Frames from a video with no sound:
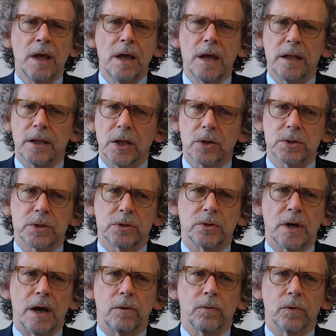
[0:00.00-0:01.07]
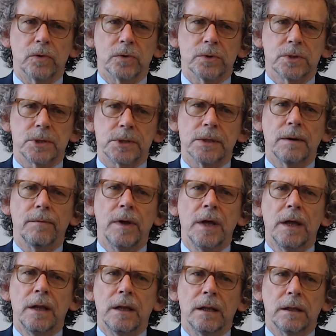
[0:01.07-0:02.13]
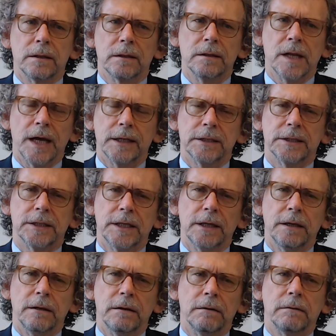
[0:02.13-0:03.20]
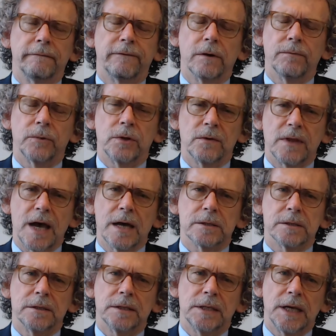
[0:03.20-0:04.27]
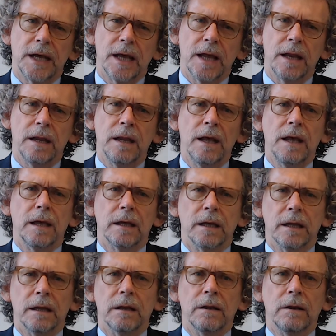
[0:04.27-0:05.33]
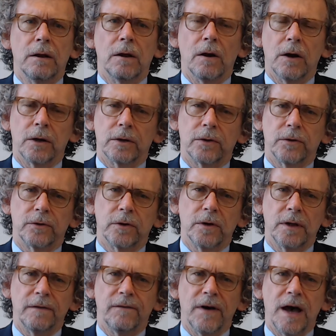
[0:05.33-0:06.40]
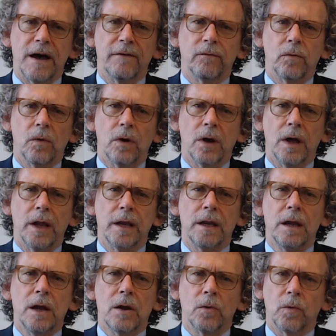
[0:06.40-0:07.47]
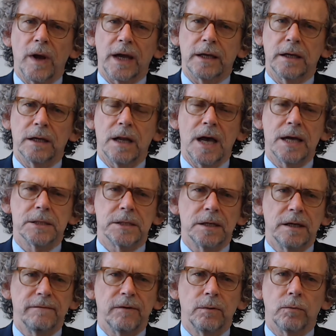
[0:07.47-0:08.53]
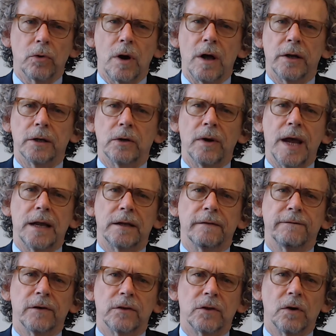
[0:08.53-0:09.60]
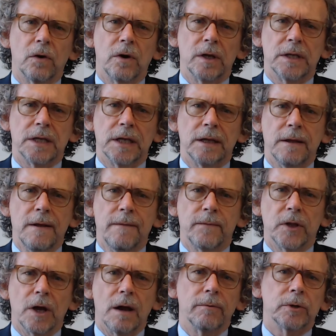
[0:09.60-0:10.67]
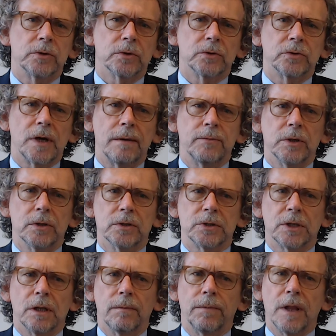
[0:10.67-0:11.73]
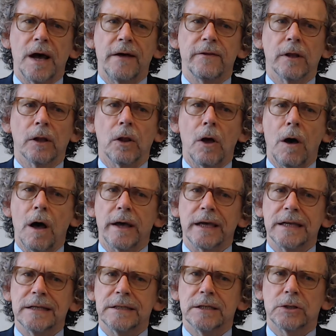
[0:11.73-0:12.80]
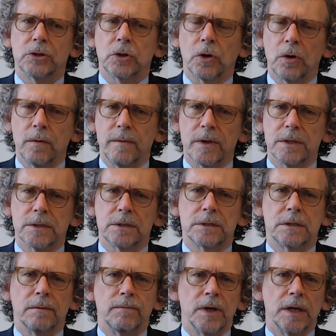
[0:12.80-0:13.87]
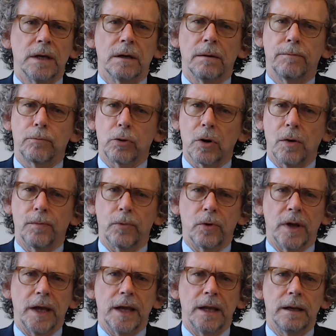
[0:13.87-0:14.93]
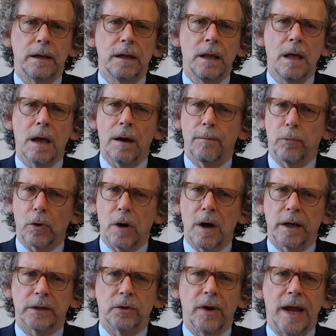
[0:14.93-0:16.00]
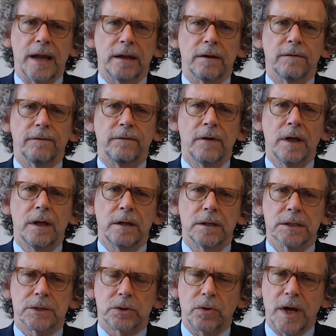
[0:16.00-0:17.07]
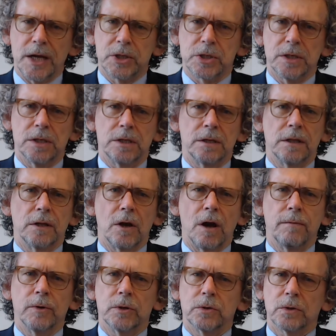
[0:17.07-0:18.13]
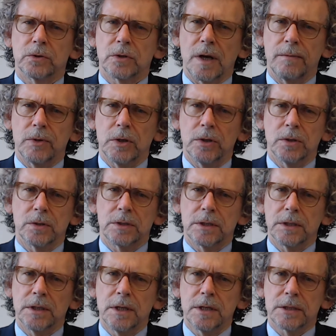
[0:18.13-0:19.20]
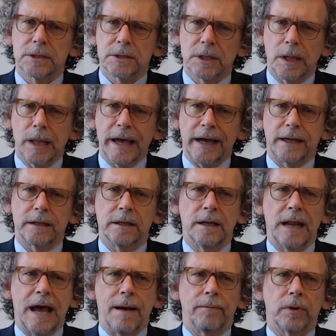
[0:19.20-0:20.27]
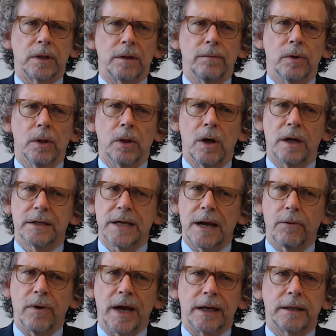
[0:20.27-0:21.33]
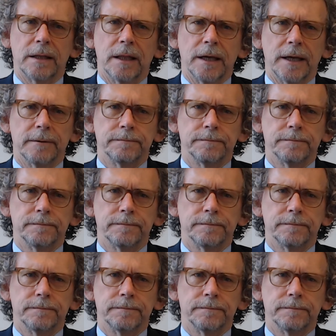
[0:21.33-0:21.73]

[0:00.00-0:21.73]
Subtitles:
In the UNCITRAL rules from 2010, in Article 35.1, recognize an even broader grant of authority. The arbitral tribunal shall apply the law it determines to be appropriate, a broad grant of discretion to the arbitral tribunal to select an applicable law directly.